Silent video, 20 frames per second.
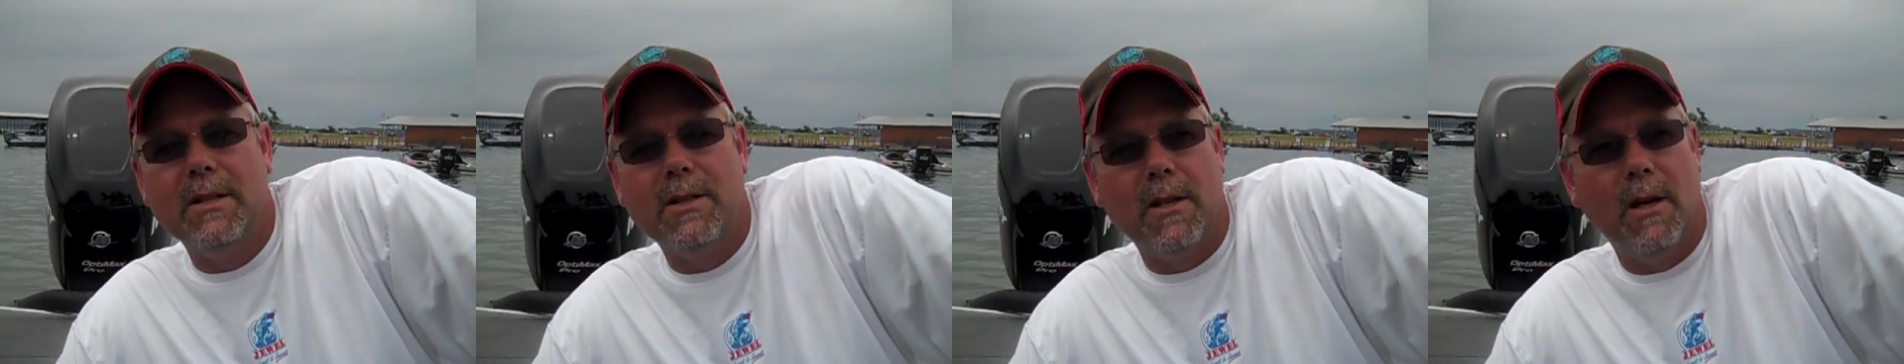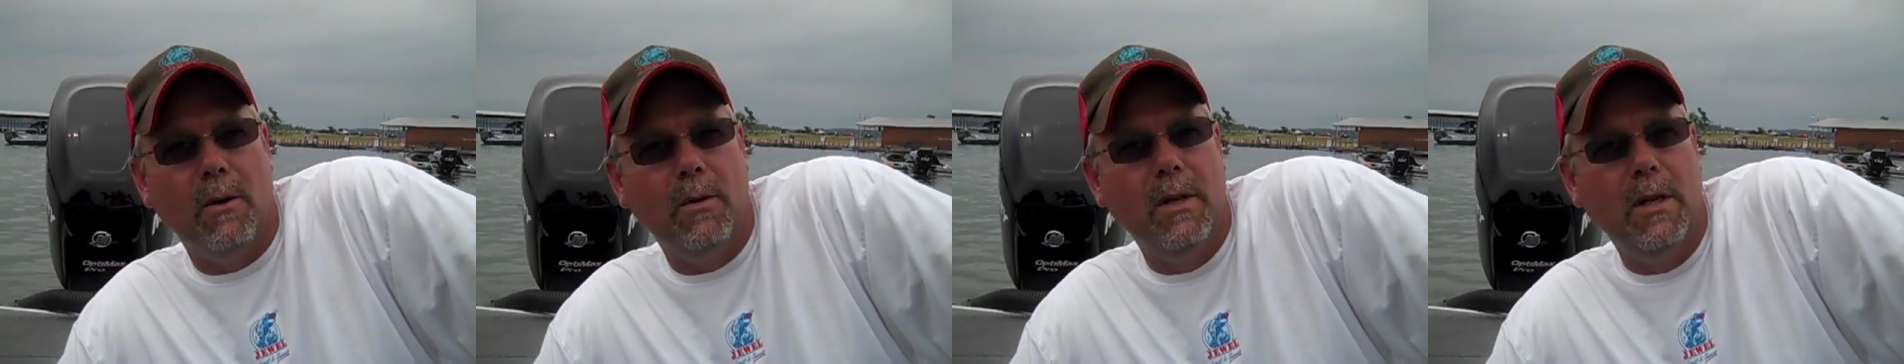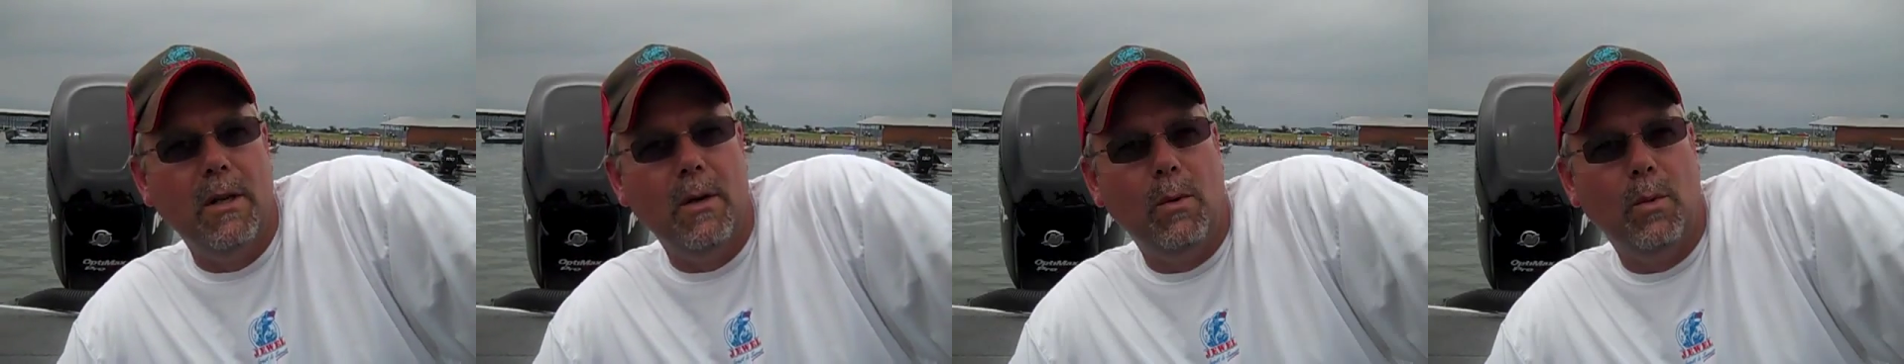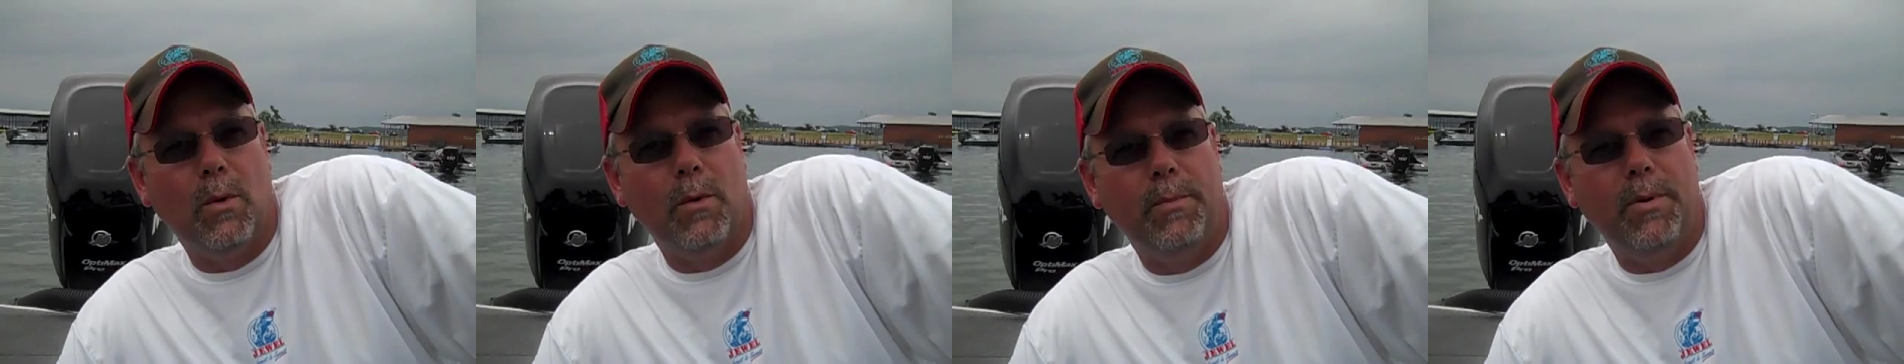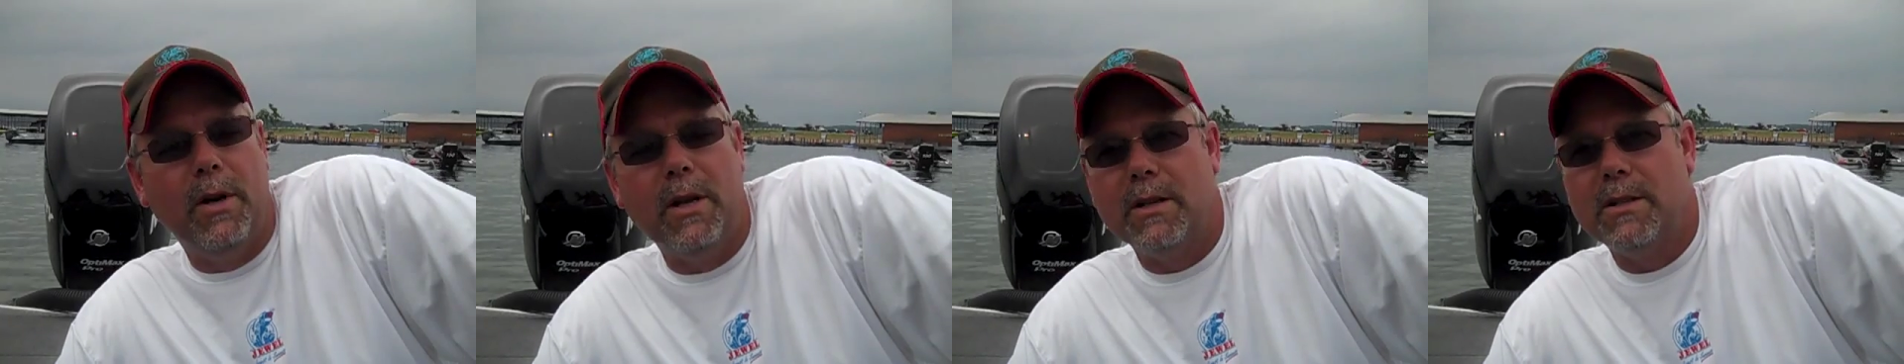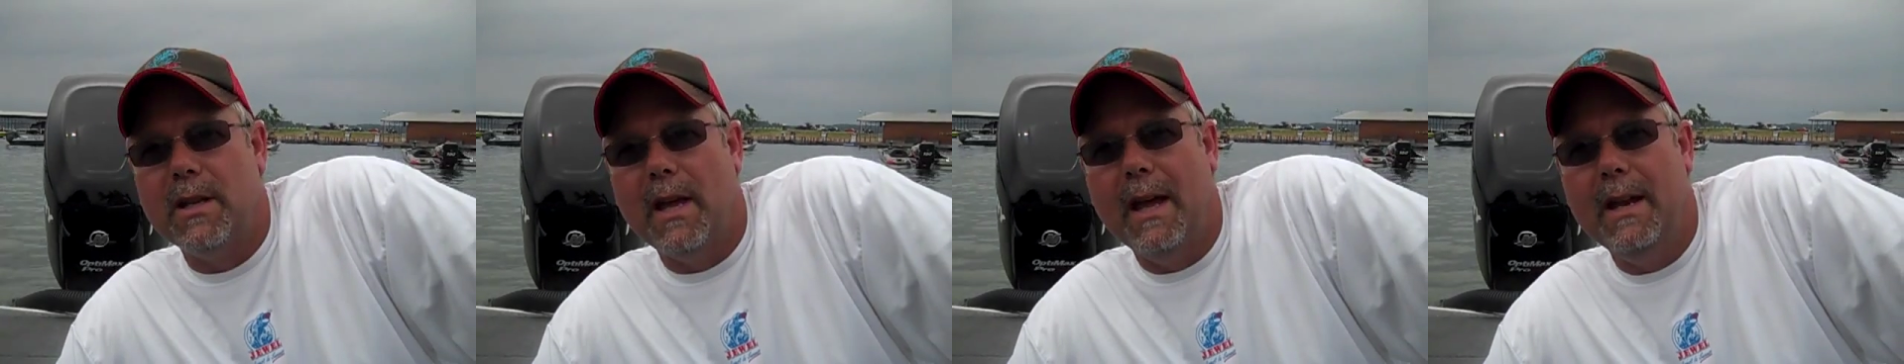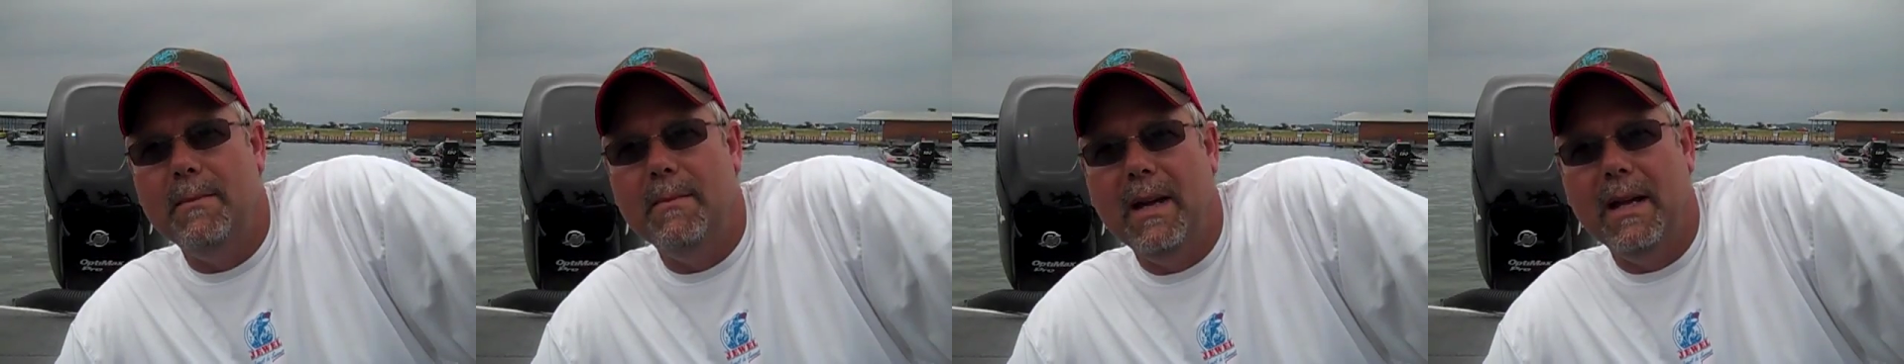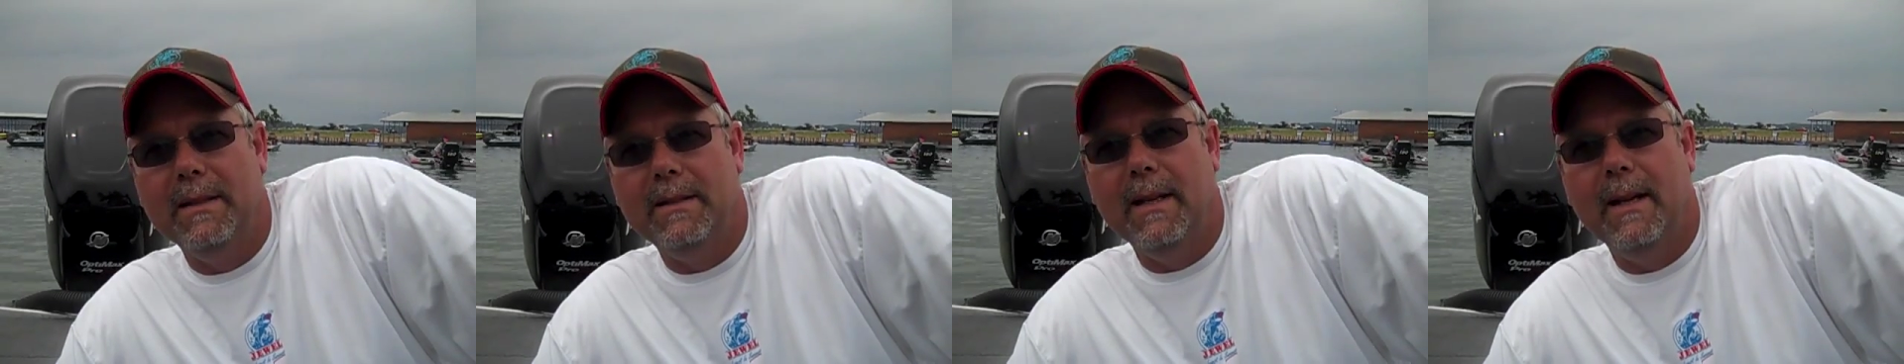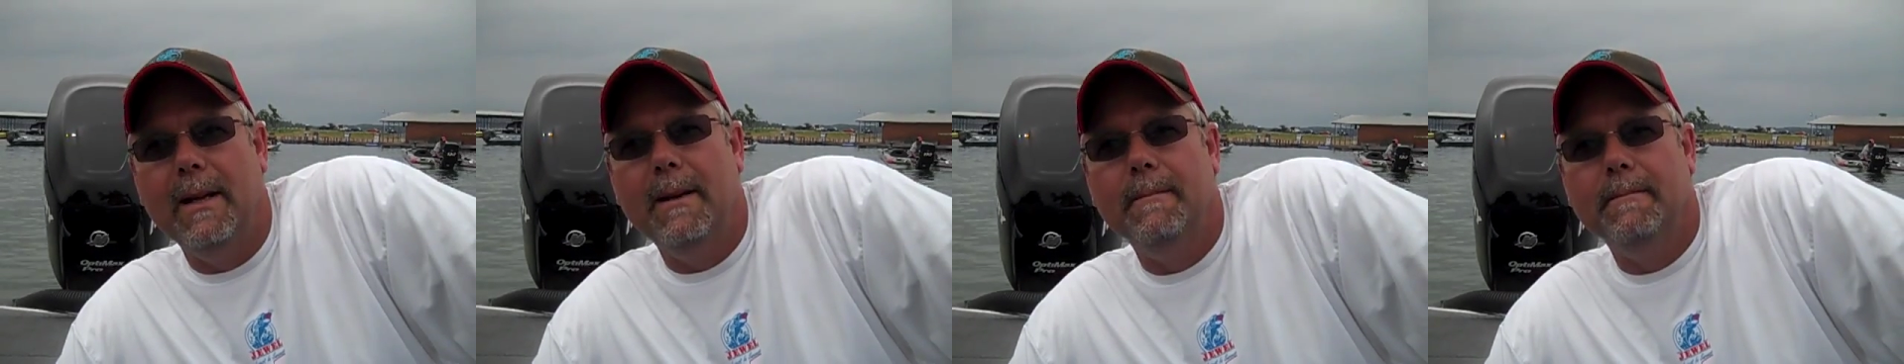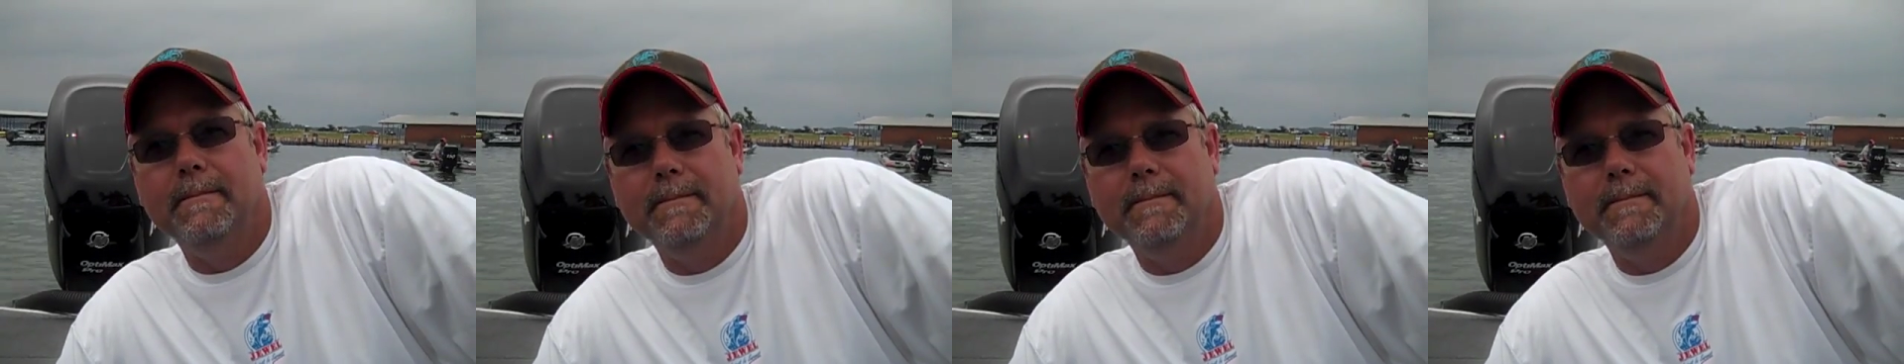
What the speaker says: So I'm pretty excited about that.